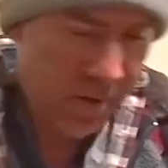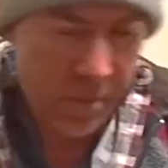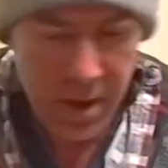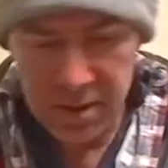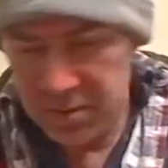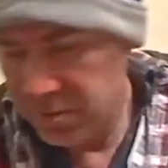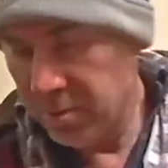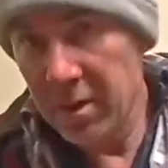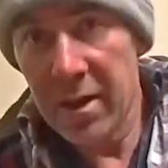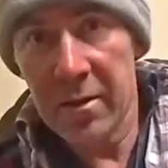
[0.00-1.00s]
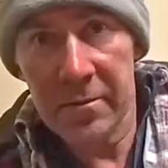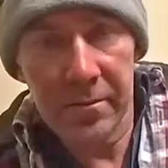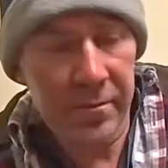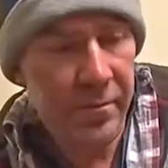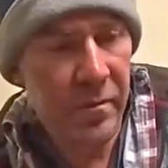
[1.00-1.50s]
marked it all out
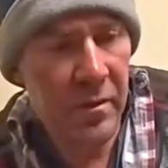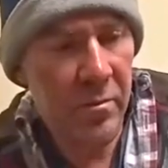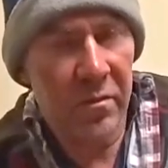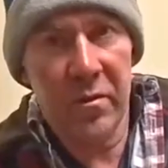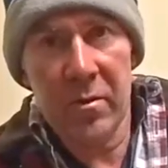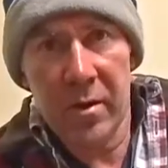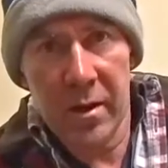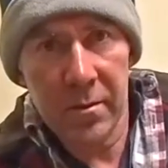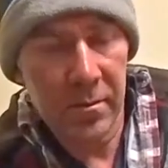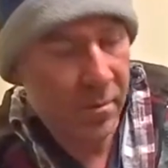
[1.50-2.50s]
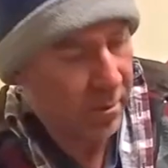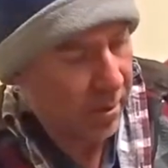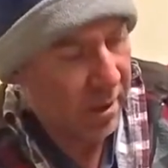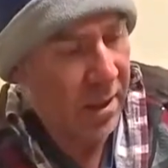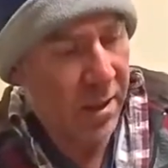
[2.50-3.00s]
before I
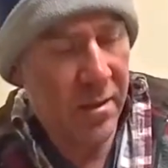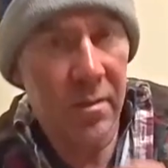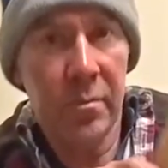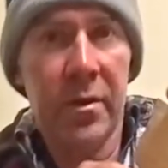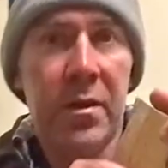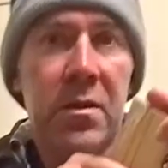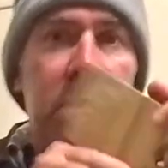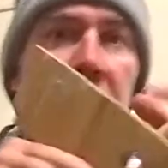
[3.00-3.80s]
cut it to bits.